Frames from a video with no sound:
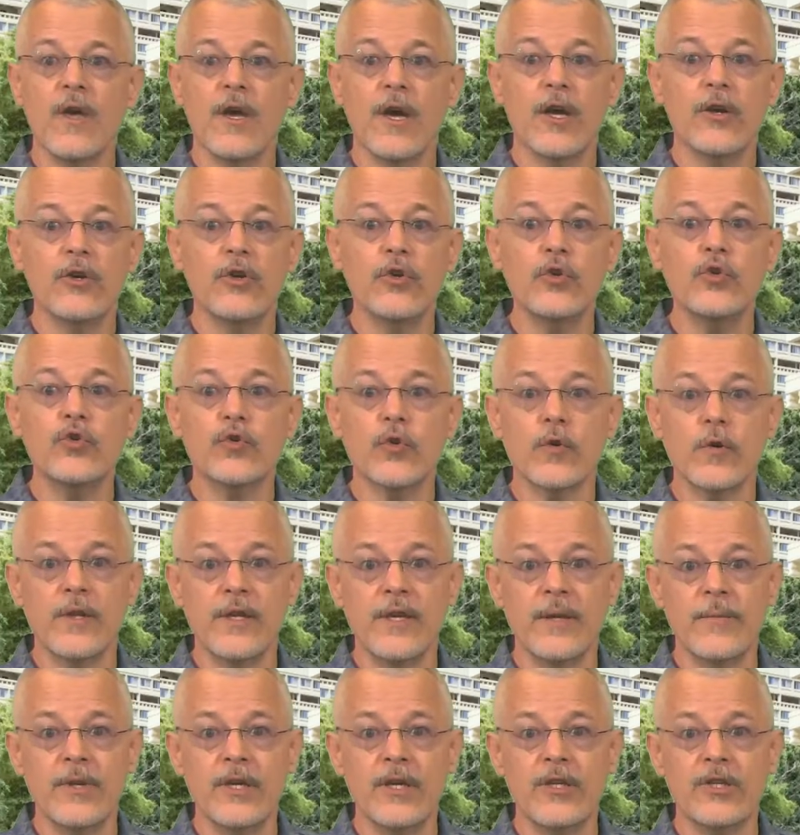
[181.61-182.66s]
a neutral
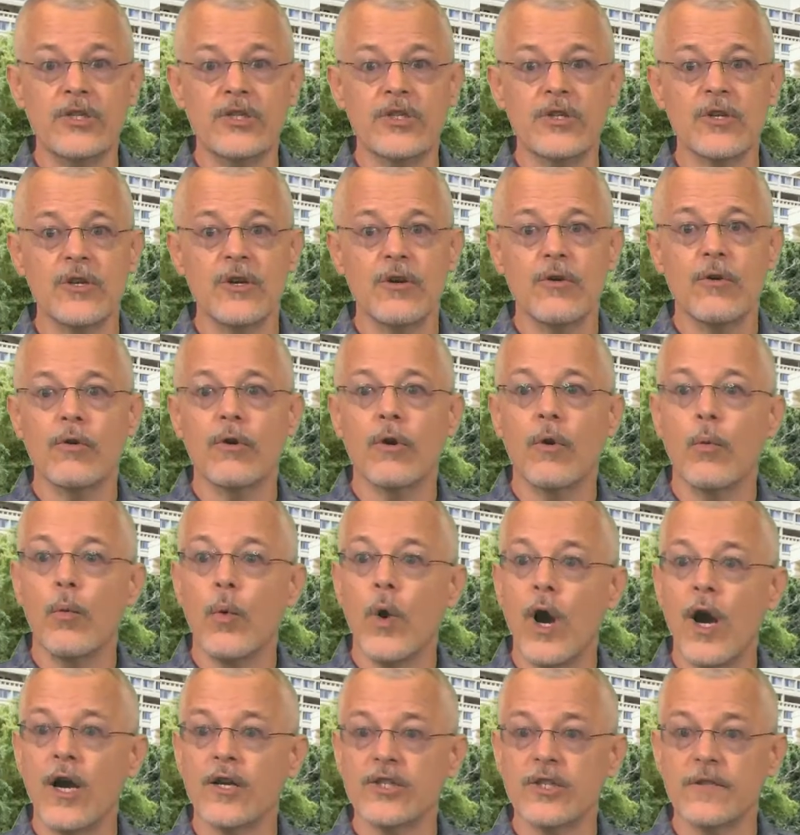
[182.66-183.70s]
image or a
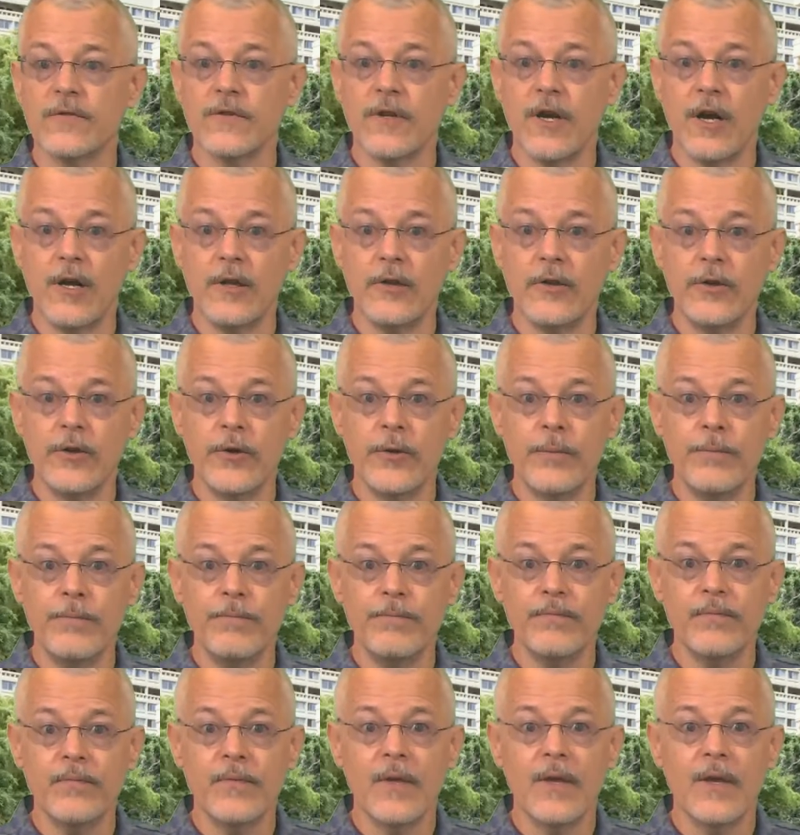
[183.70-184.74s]
wash of color.
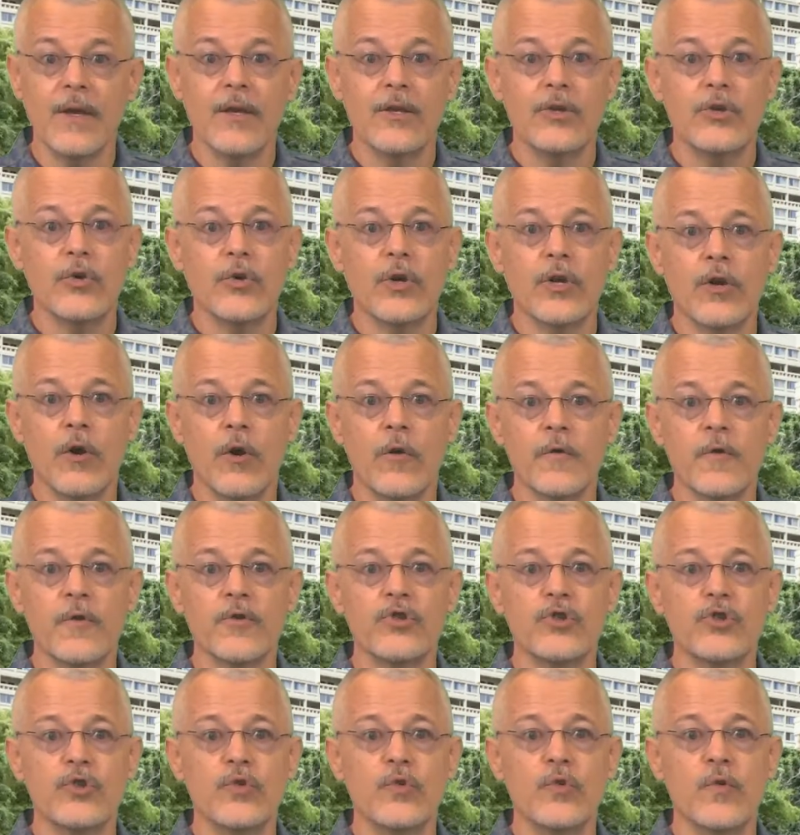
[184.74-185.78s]
You can also
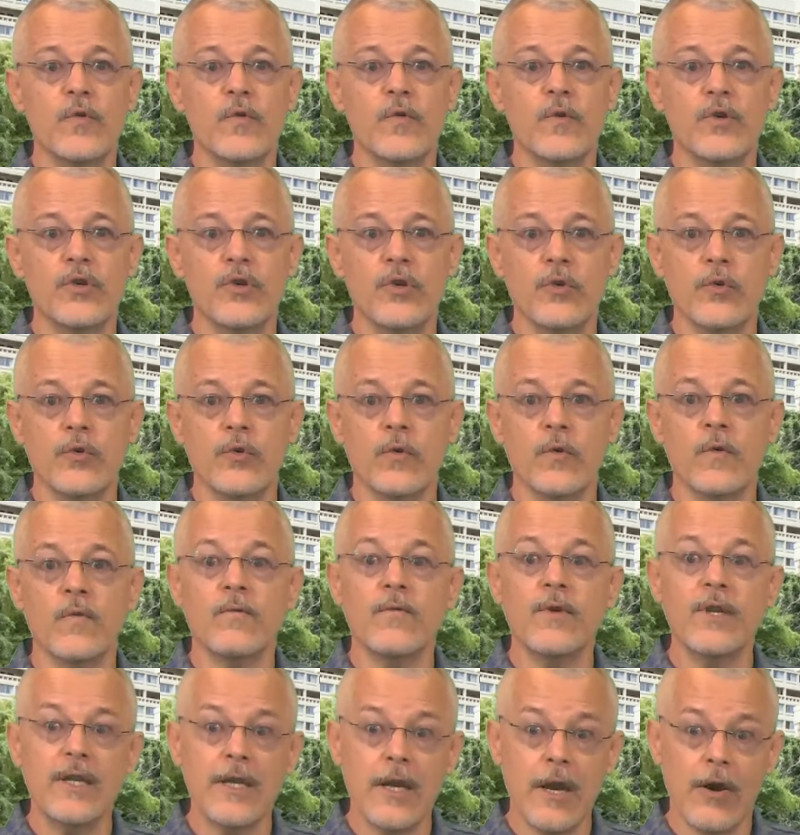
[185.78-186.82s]
choose to use
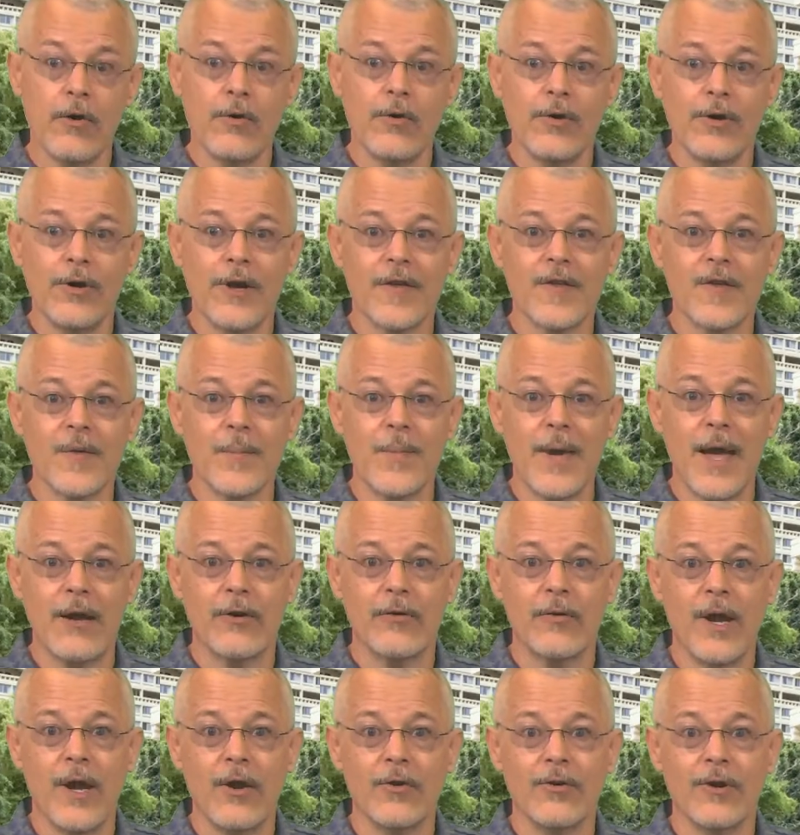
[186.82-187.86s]
video as a
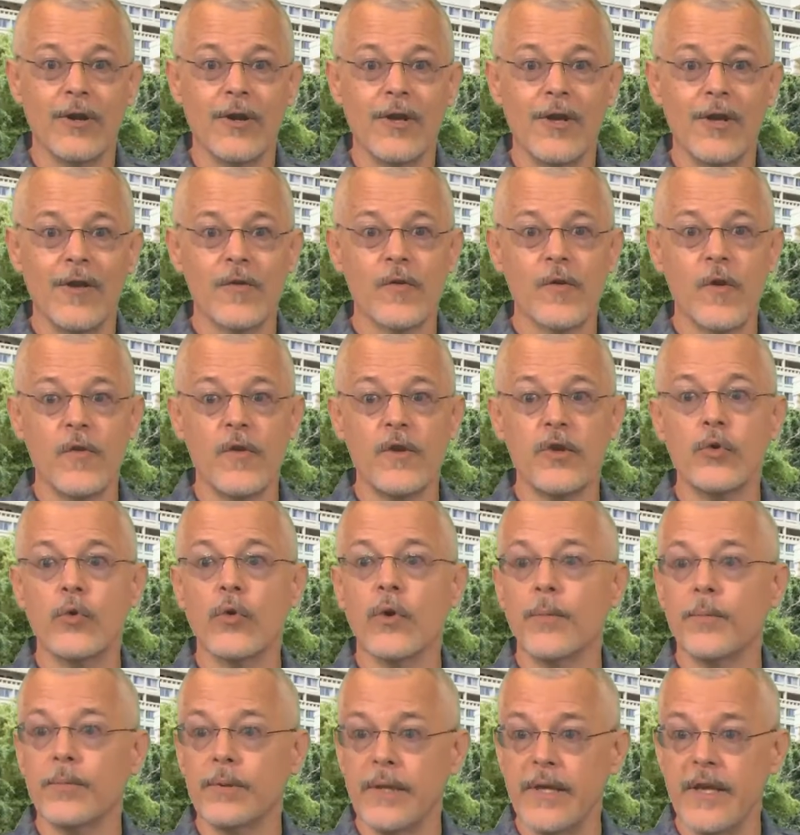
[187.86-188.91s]
background so that you are
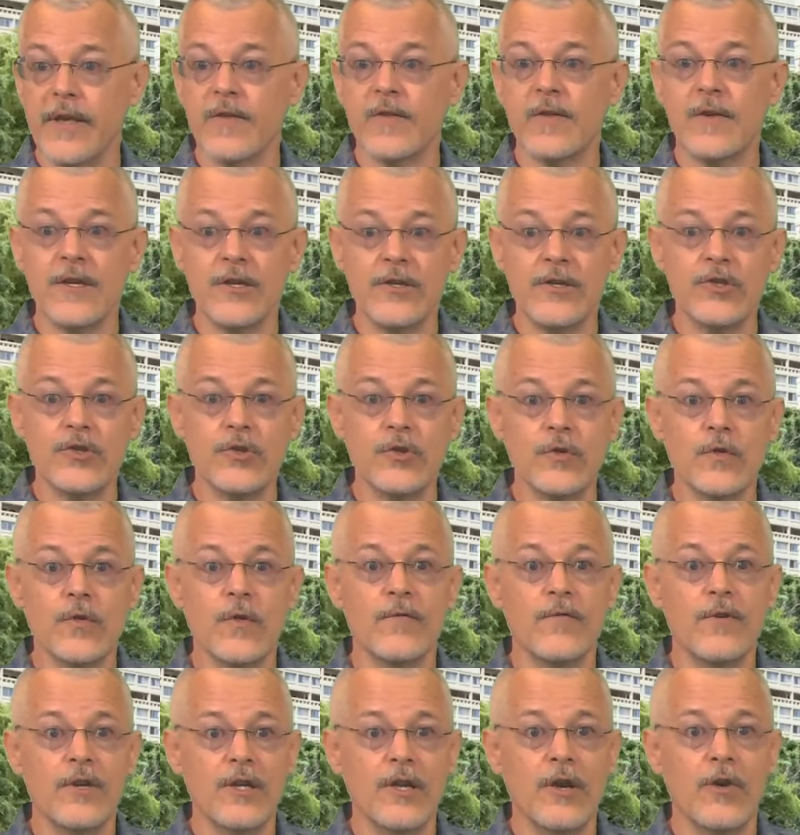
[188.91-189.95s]
placed into the
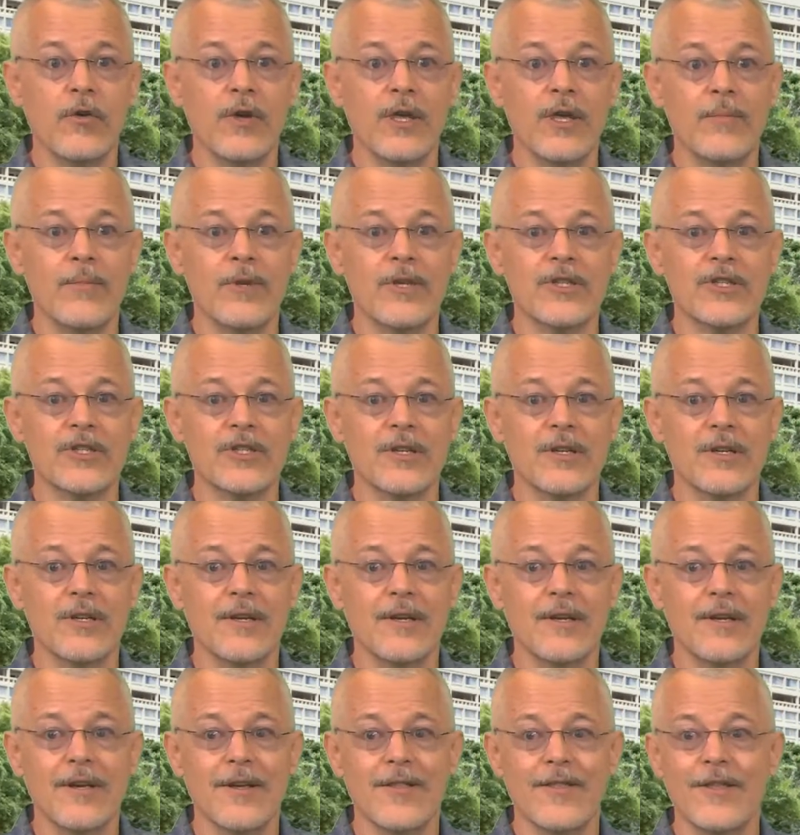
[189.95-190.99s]
video image.
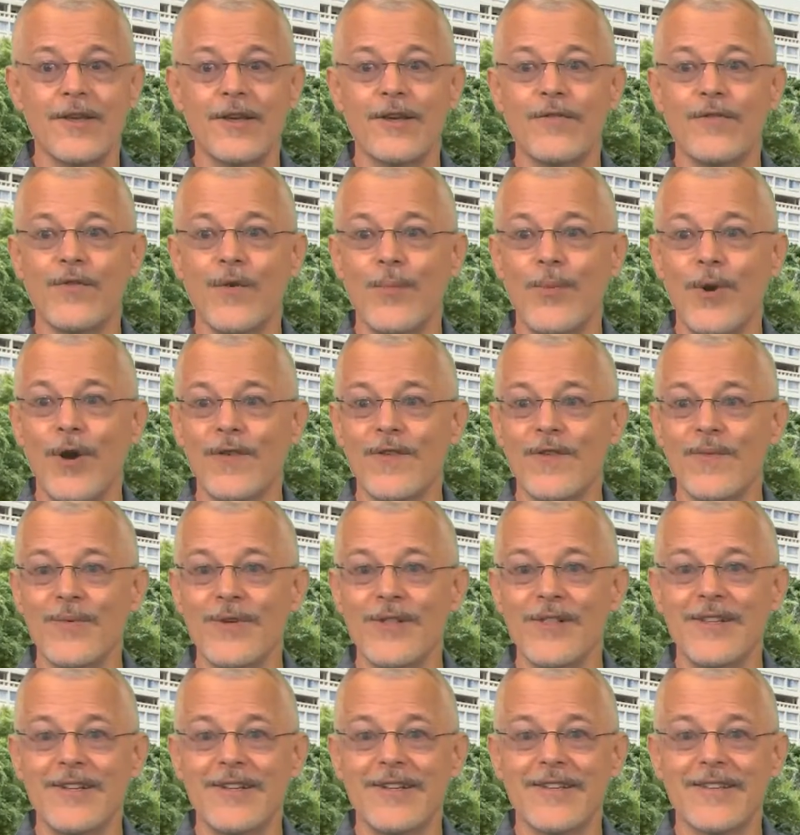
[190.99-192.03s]
Think of the
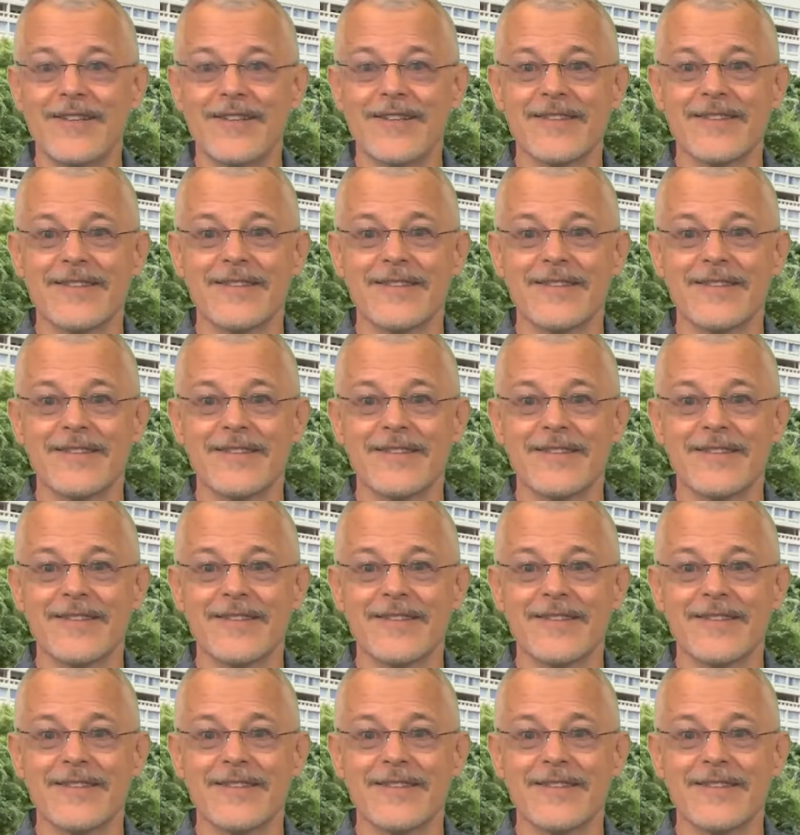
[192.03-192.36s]
possibilities.